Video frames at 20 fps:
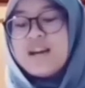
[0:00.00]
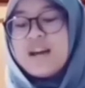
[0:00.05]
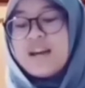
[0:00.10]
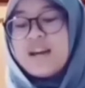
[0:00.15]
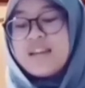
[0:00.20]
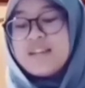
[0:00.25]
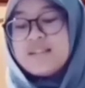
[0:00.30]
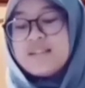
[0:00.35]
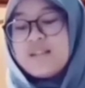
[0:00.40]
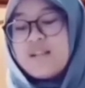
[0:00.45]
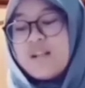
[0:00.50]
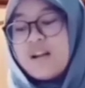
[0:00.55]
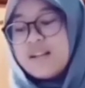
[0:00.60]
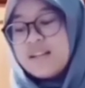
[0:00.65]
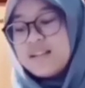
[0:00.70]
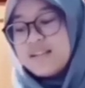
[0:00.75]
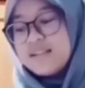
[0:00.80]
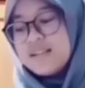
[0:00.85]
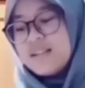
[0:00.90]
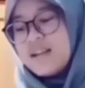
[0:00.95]
his
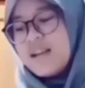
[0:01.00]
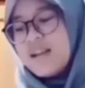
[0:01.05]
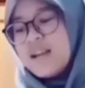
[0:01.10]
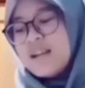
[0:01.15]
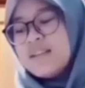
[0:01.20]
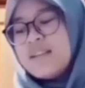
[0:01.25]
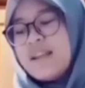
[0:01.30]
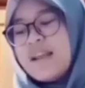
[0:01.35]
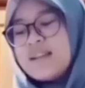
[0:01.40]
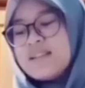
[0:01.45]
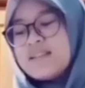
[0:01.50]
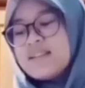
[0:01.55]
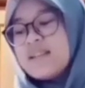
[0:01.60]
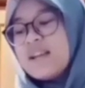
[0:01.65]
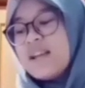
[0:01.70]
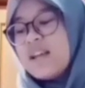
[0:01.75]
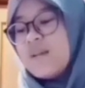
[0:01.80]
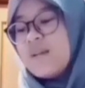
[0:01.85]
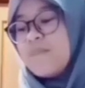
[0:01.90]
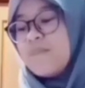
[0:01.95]
clothes. Next,
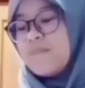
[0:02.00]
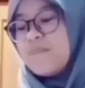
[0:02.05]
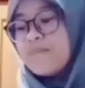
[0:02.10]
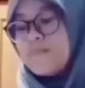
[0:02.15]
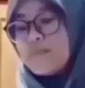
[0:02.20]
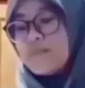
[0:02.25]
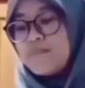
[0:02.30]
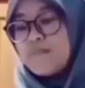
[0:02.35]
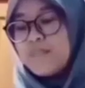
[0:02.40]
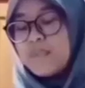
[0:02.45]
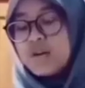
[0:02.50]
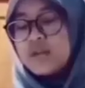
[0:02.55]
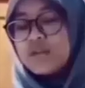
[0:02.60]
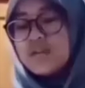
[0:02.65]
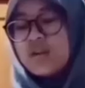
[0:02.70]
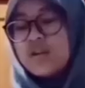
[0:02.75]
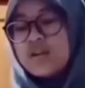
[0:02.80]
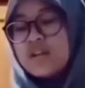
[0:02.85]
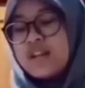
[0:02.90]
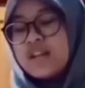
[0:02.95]
he put
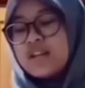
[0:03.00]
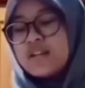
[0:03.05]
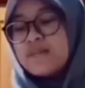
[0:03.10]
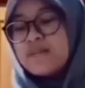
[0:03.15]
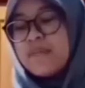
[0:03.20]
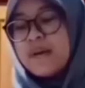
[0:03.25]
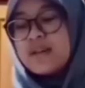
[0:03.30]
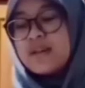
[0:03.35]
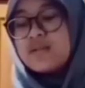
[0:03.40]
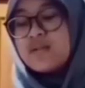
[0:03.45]
on his best